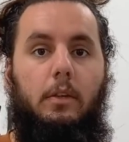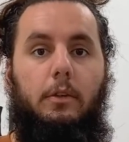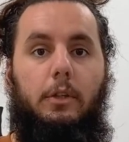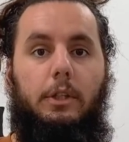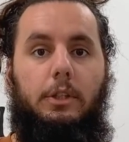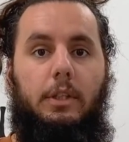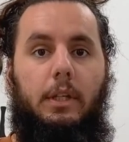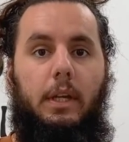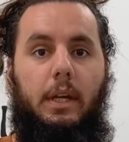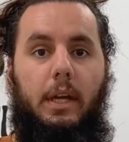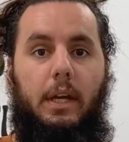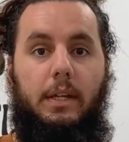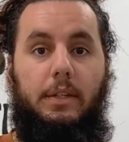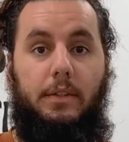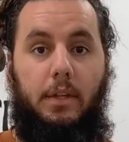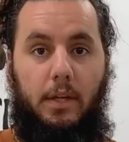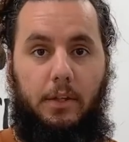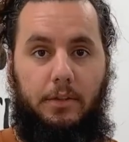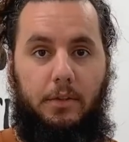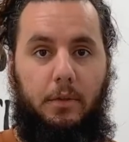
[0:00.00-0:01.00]
Christian
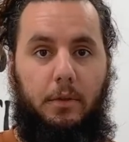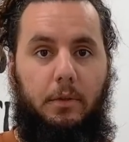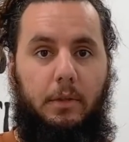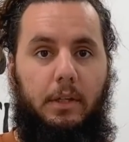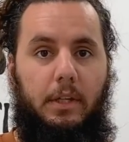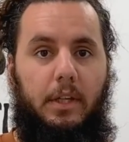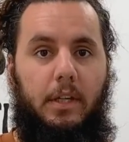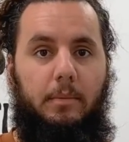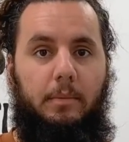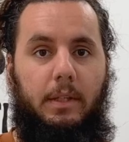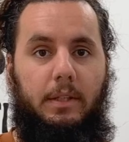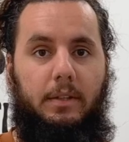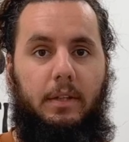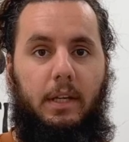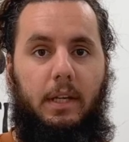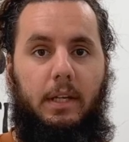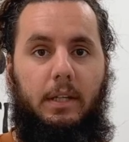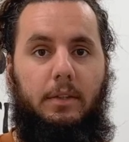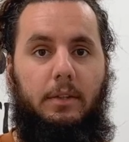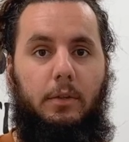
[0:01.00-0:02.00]
is also going to come in
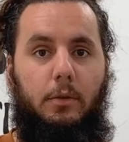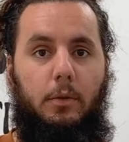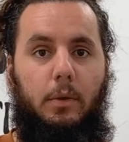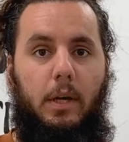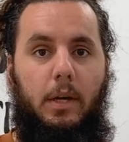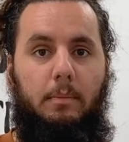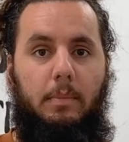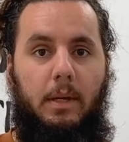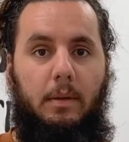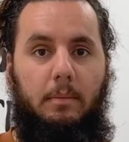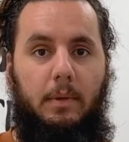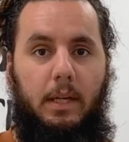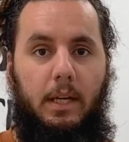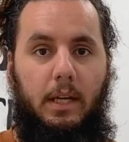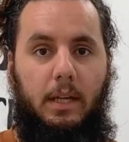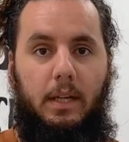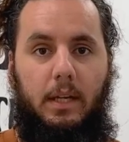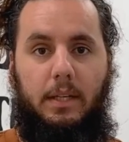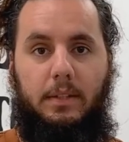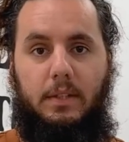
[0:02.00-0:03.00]
today to help out
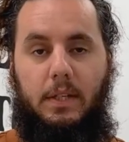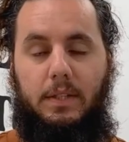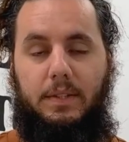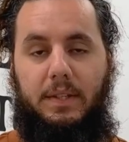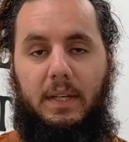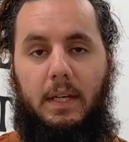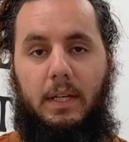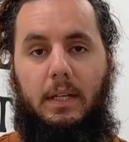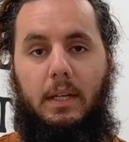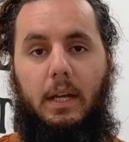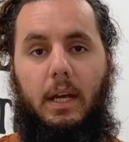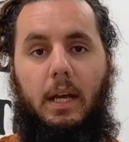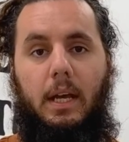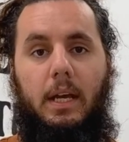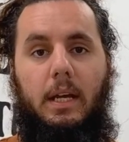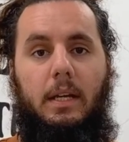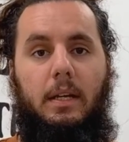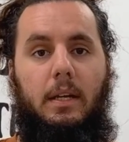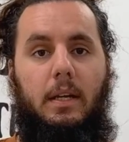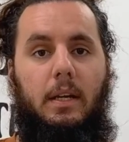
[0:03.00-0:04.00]
Michaela, as I said,
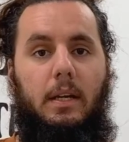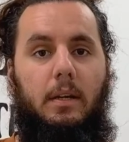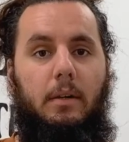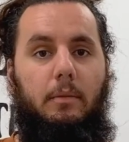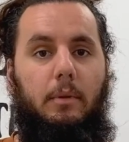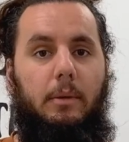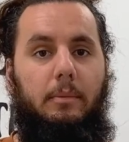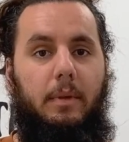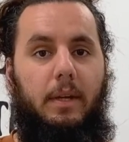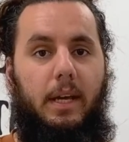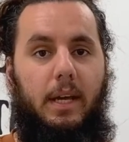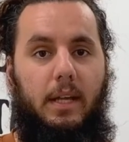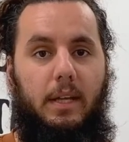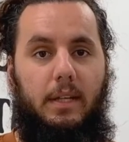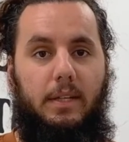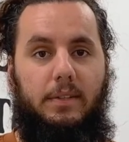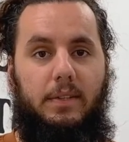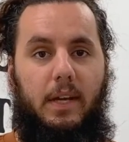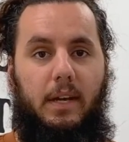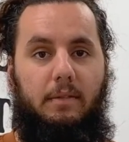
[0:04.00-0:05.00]
and while
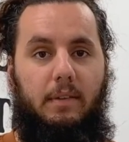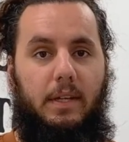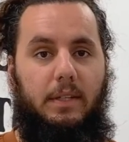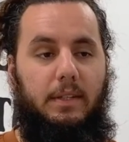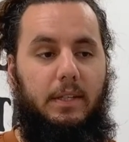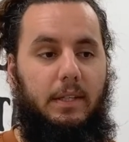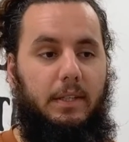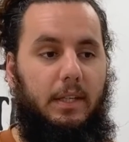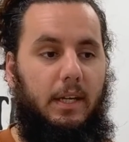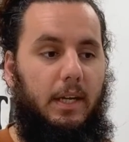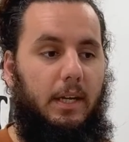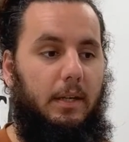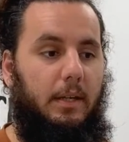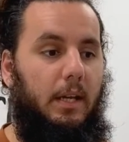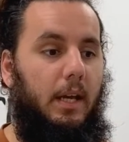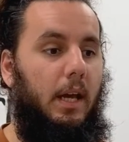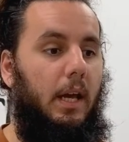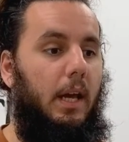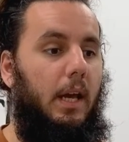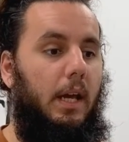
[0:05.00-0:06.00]
Michaela is live on TikTok,
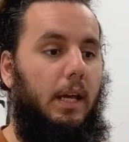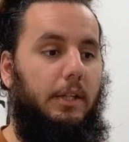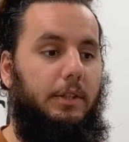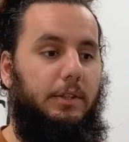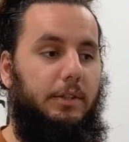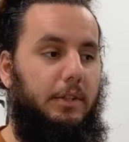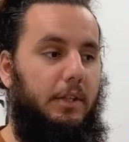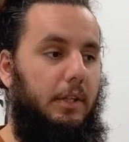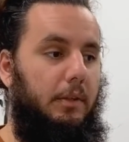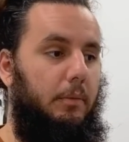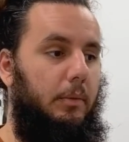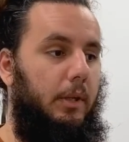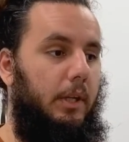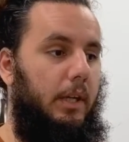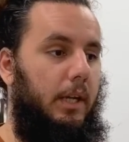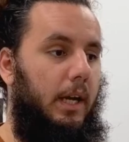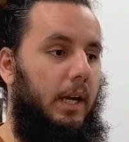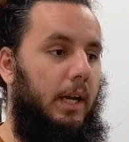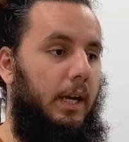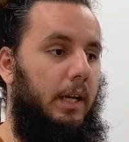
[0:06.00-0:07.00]
he's just going to
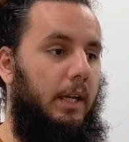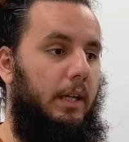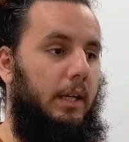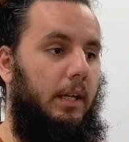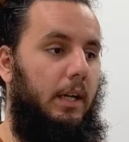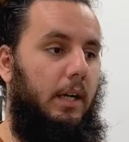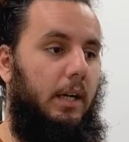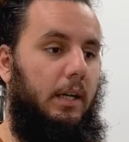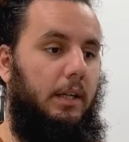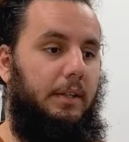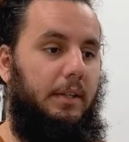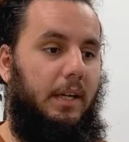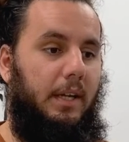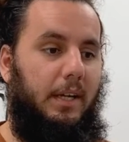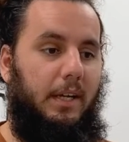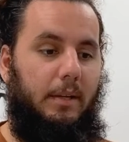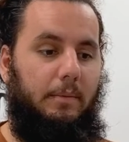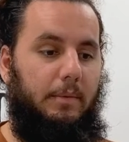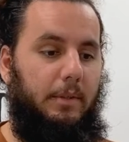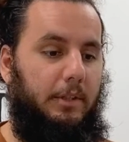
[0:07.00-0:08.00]
work on
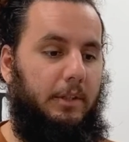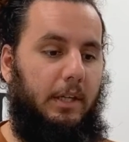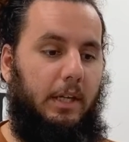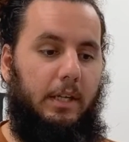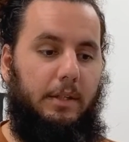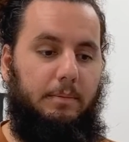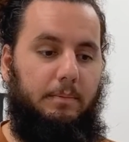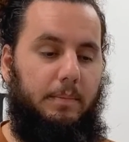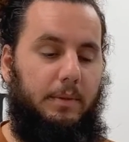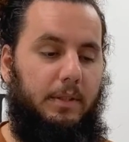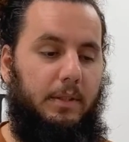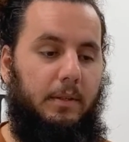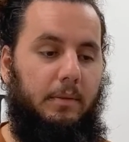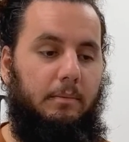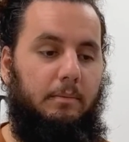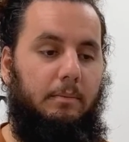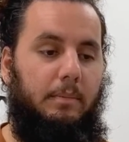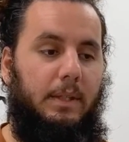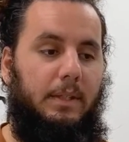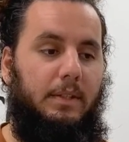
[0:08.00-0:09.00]
tidying up the shop,
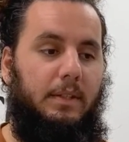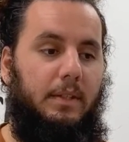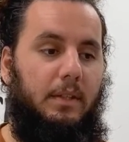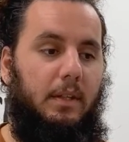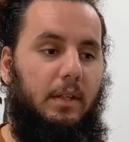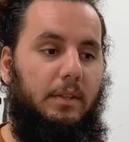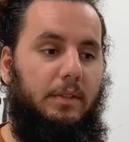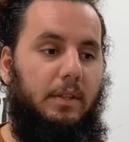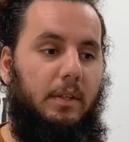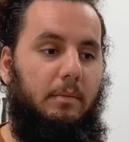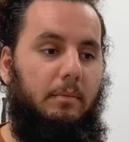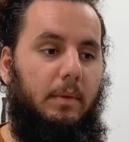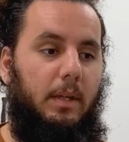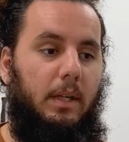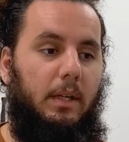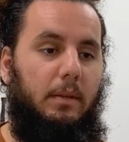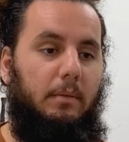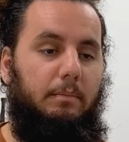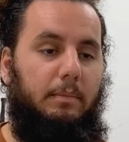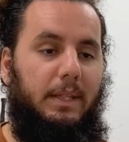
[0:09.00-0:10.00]
some bits
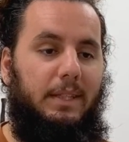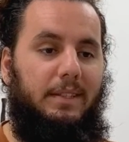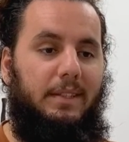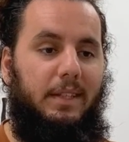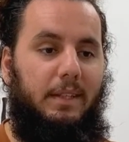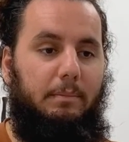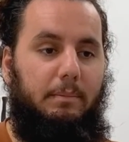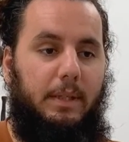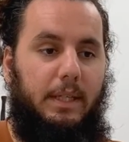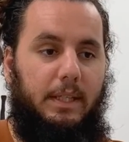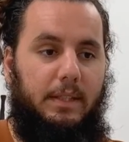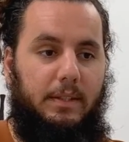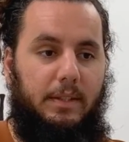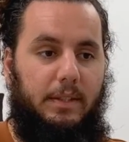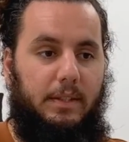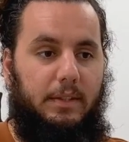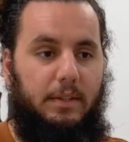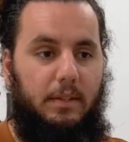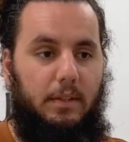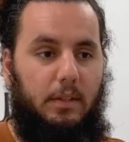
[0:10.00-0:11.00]
and
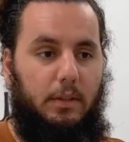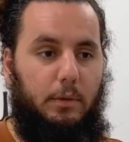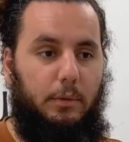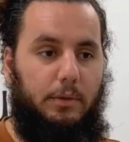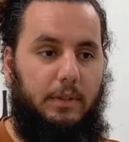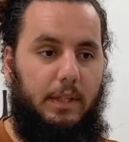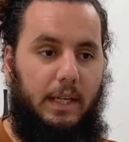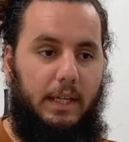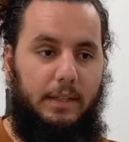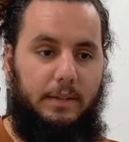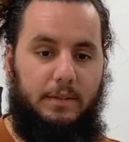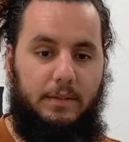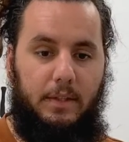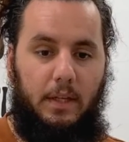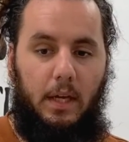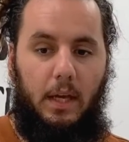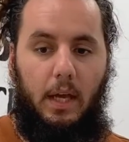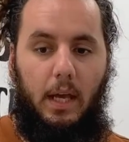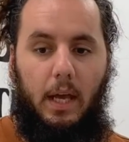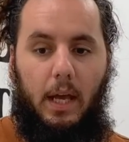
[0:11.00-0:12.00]
pieces, loose ends,
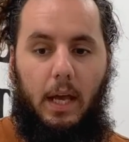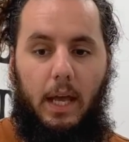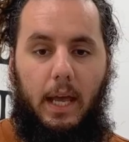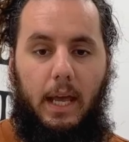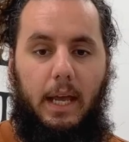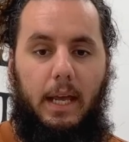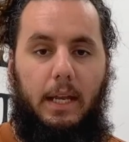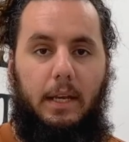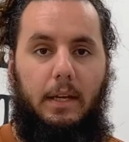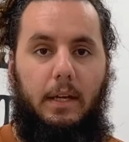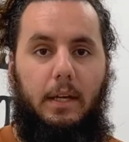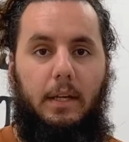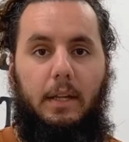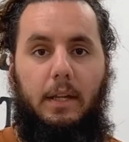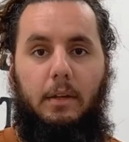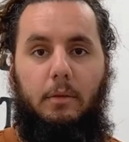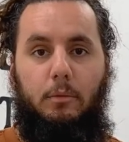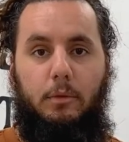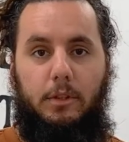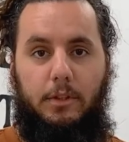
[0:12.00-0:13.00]
and
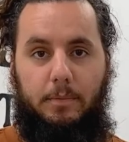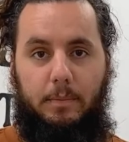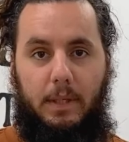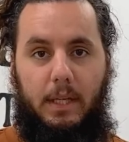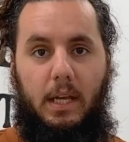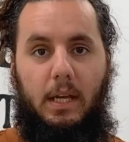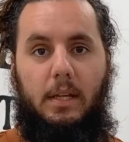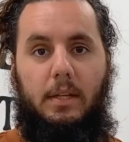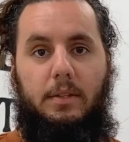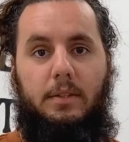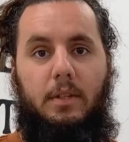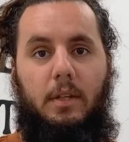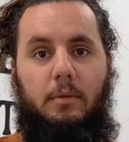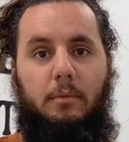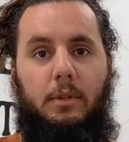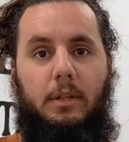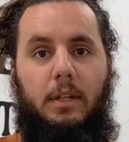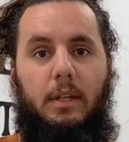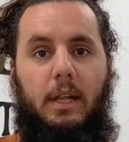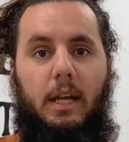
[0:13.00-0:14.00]
then once Michaela is done
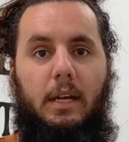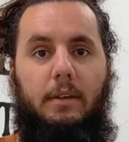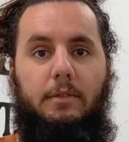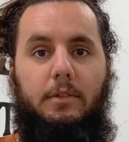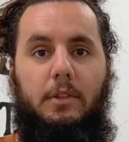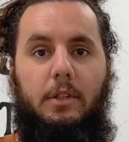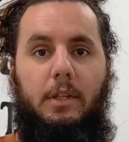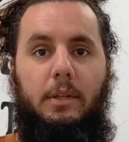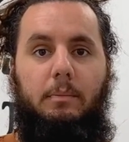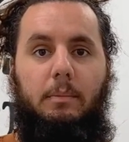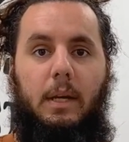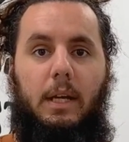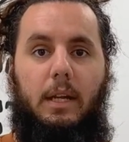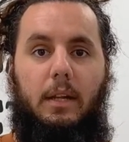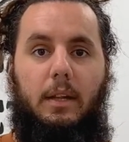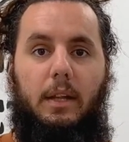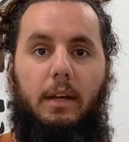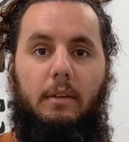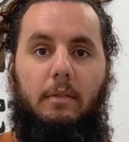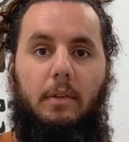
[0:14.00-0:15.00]
with the live stream at
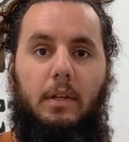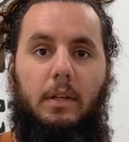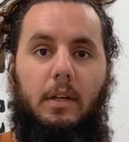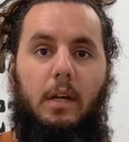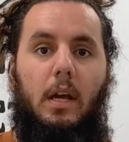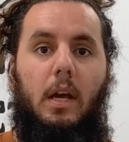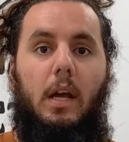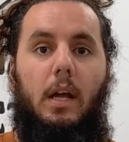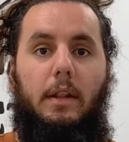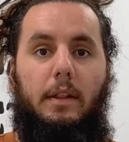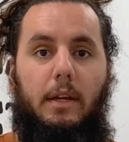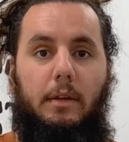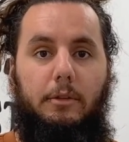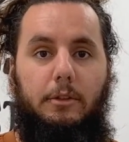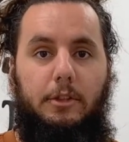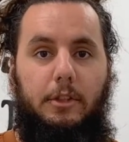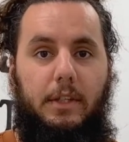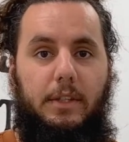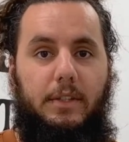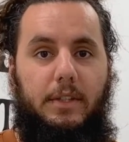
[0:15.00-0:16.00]
11, they
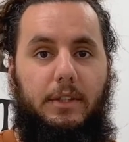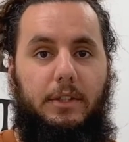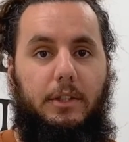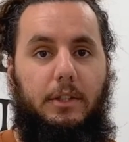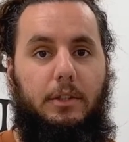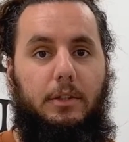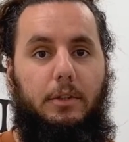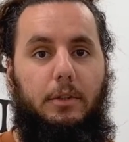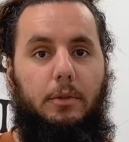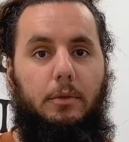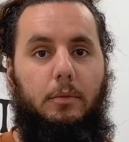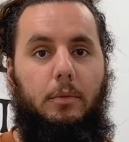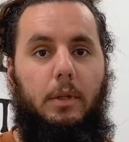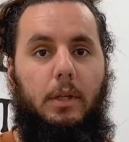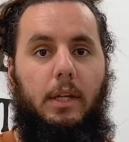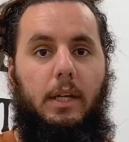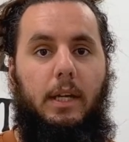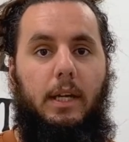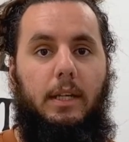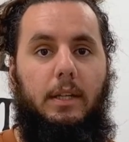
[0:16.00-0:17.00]
will transition to
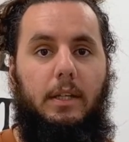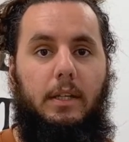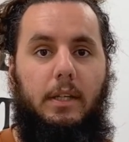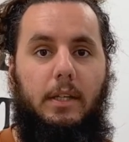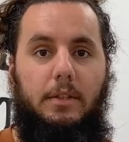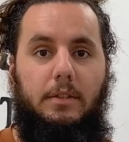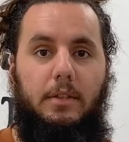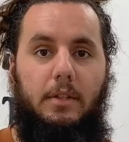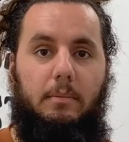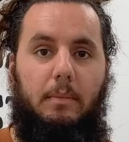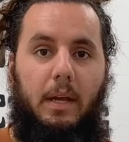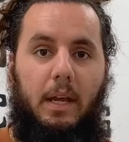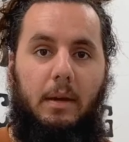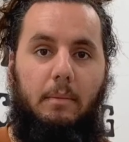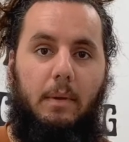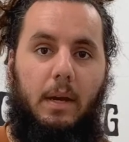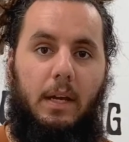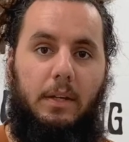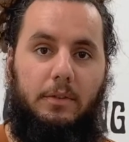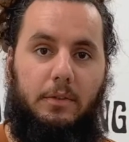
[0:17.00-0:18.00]
working on the custom
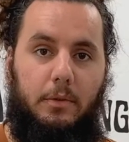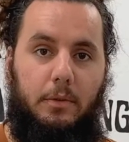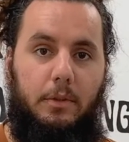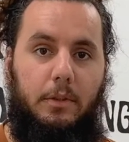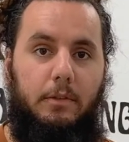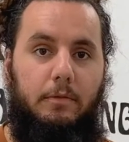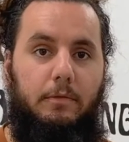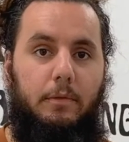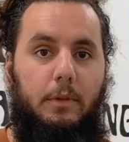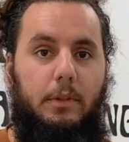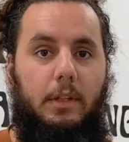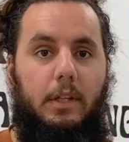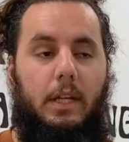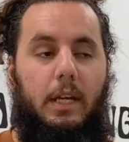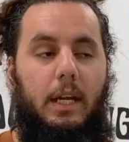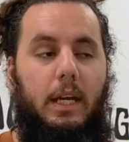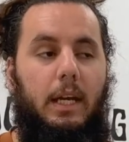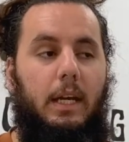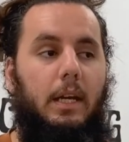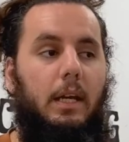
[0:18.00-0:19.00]
AMS order for
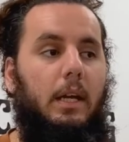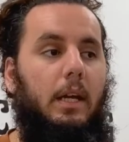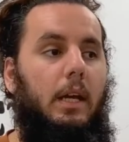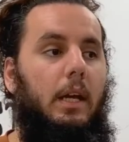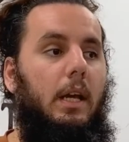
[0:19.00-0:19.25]
the day.